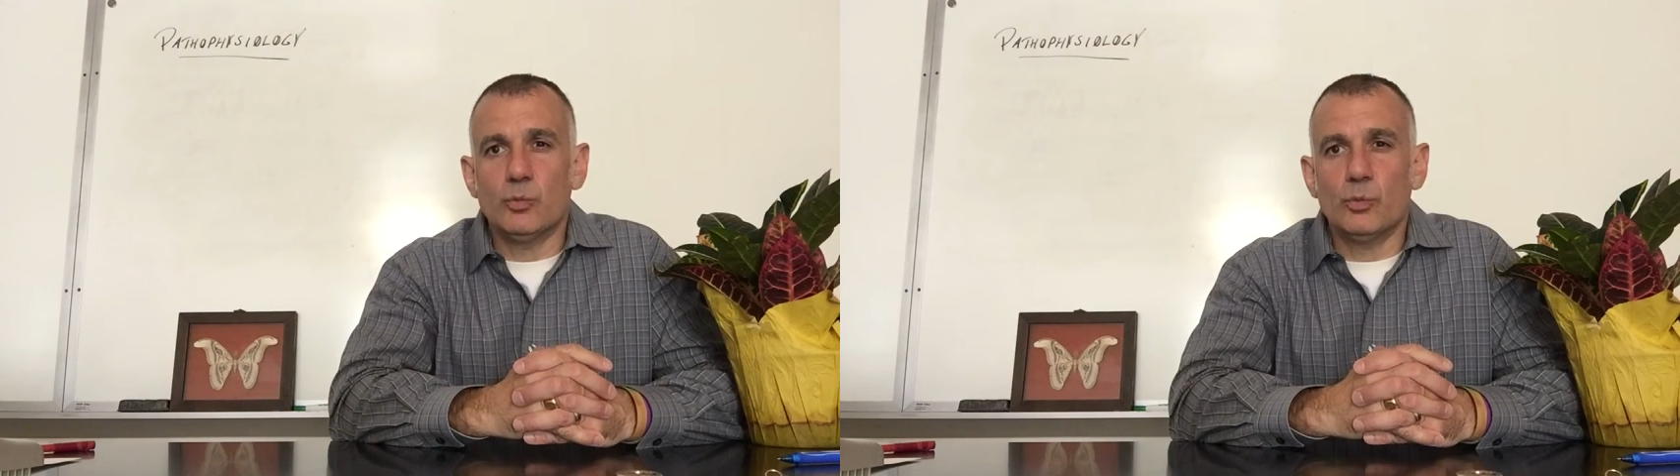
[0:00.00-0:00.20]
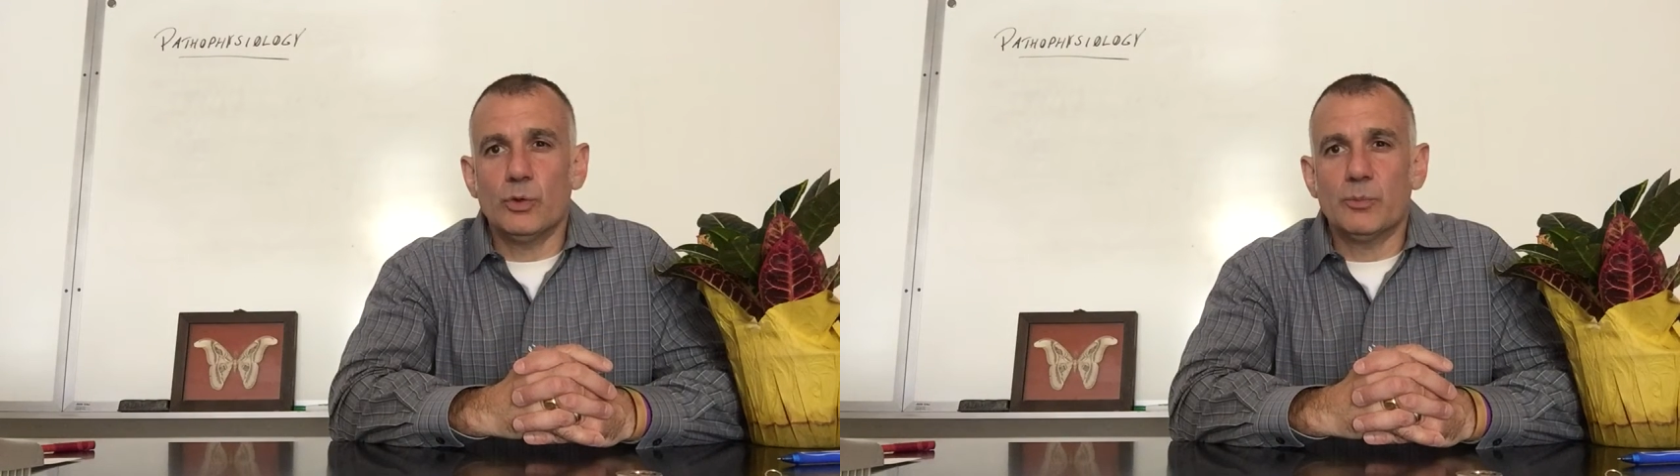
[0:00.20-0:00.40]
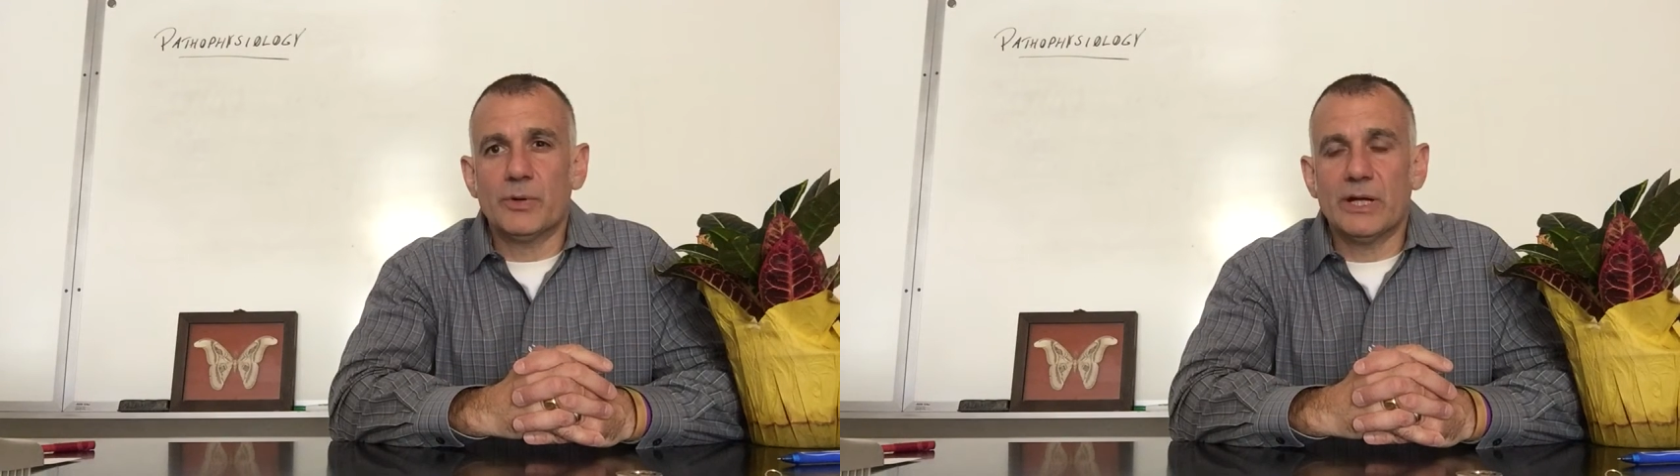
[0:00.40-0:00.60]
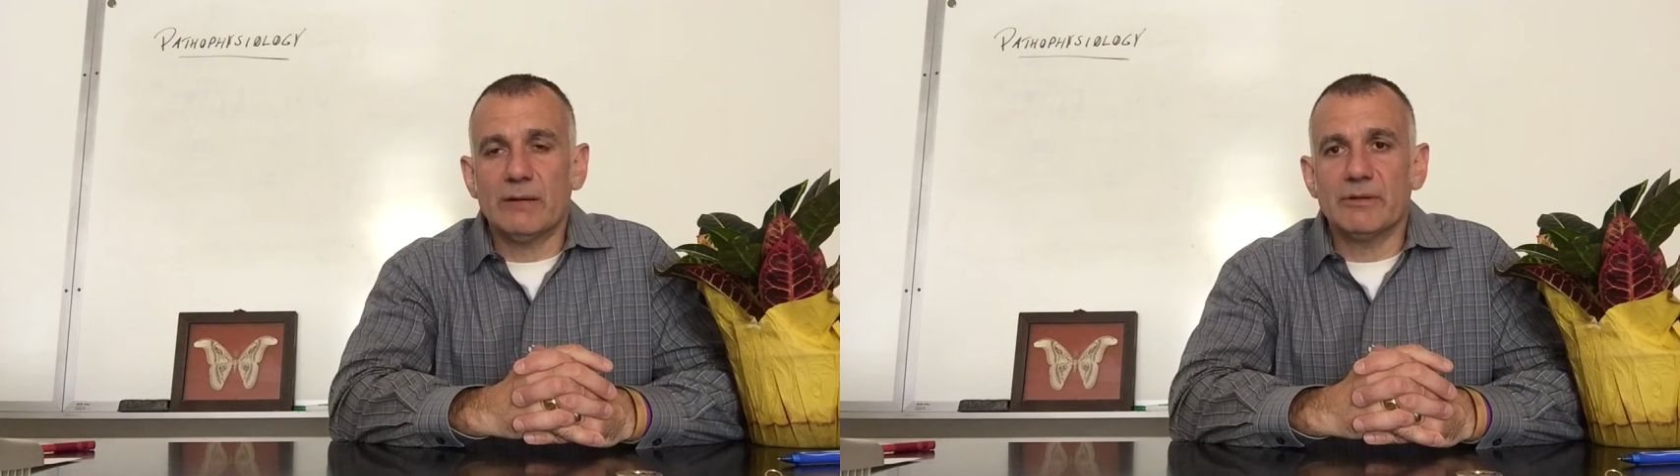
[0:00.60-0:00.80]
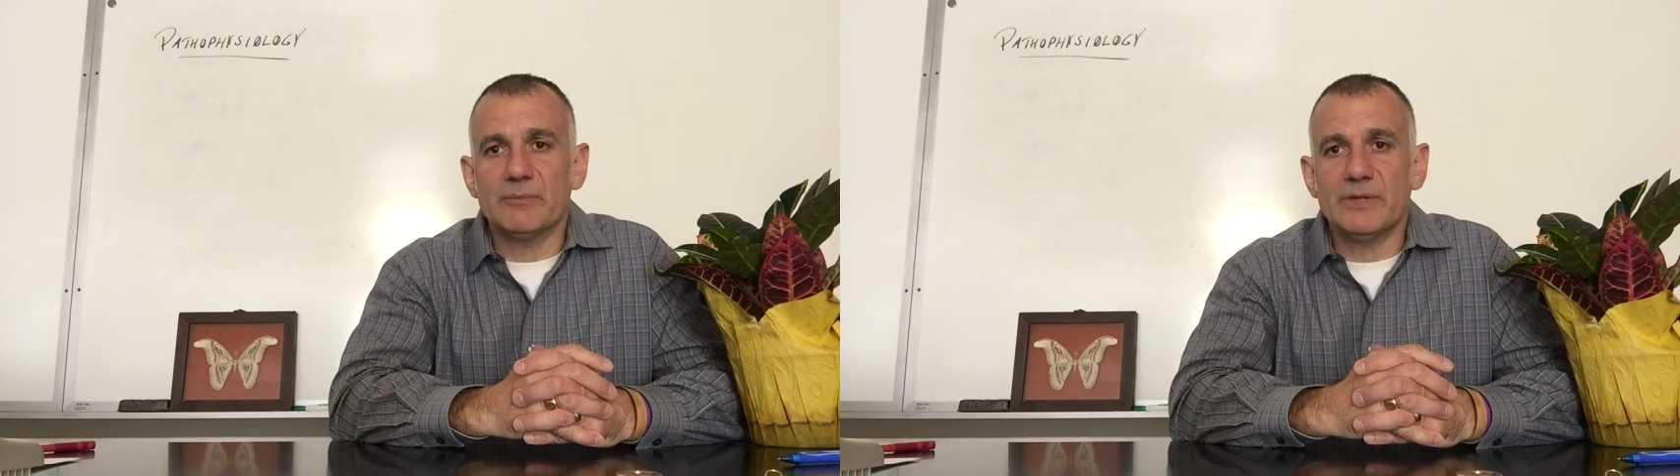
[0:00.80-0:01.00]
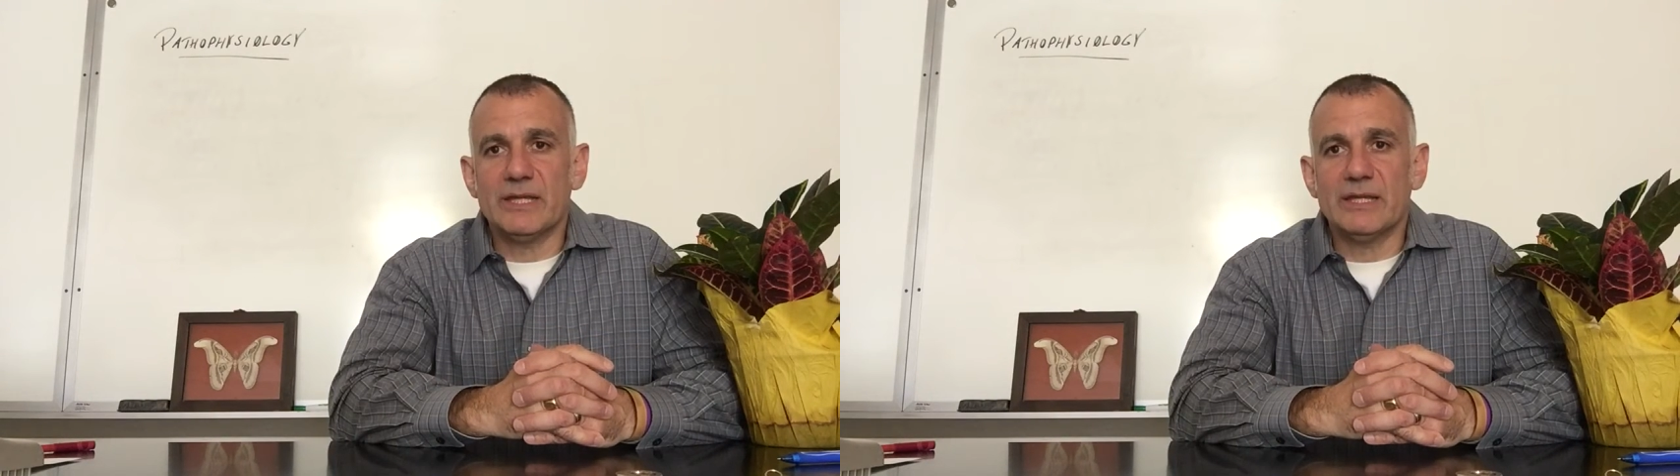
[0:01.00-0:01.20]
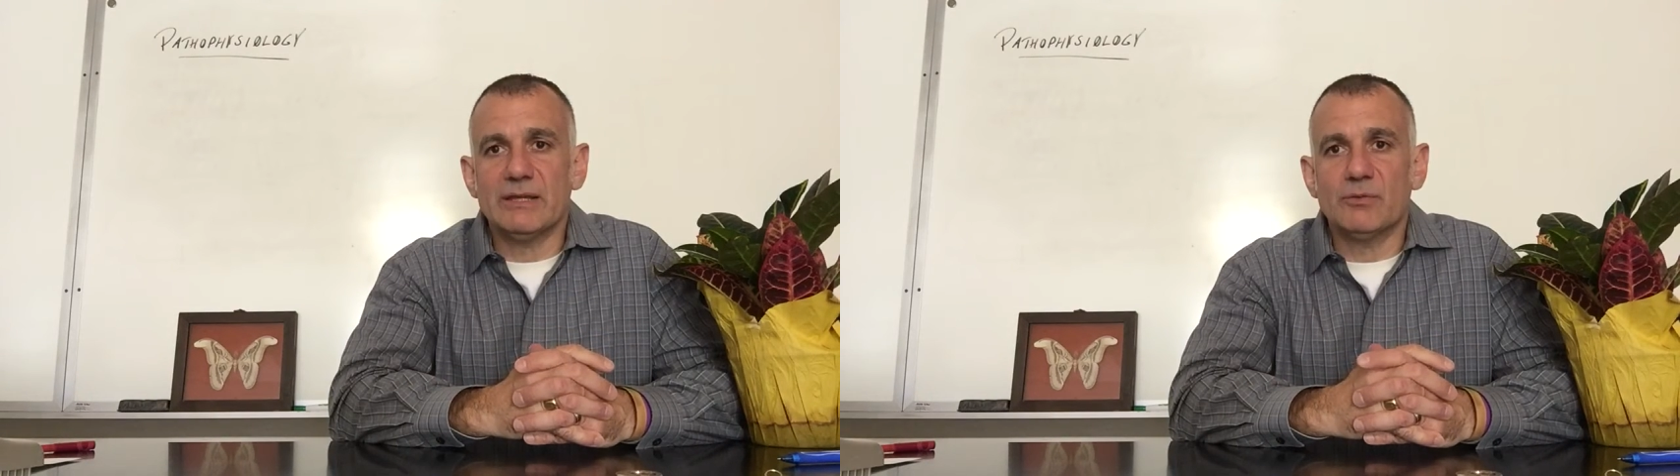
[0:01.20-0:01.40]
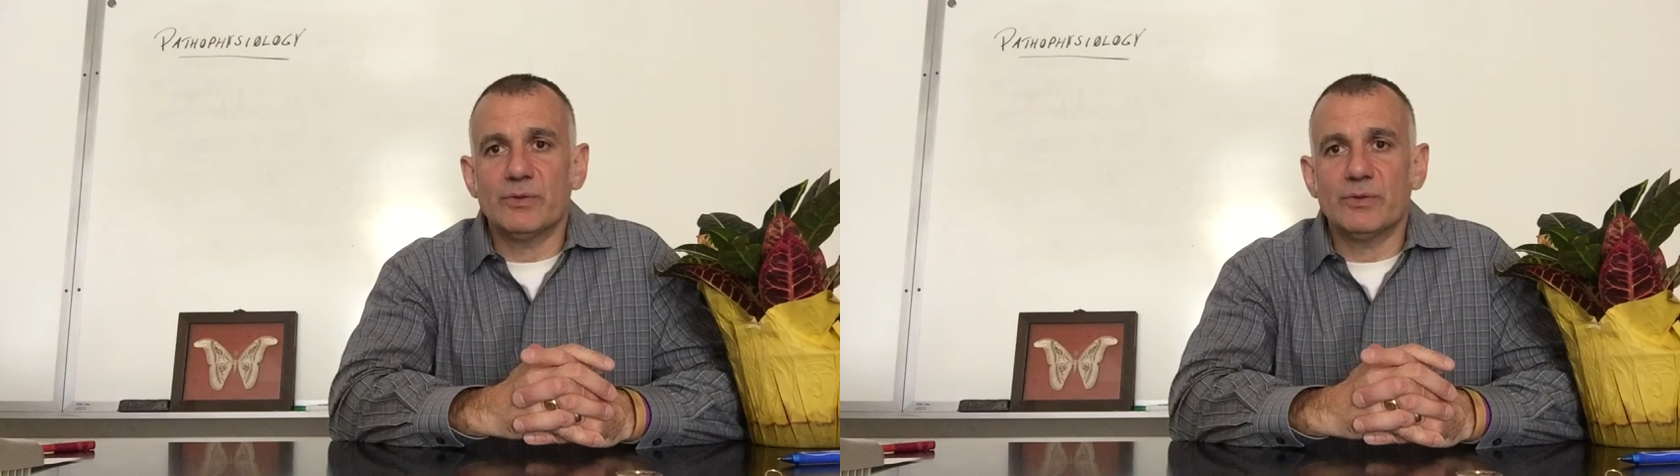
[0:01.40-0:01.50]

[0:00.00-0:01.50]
will probably be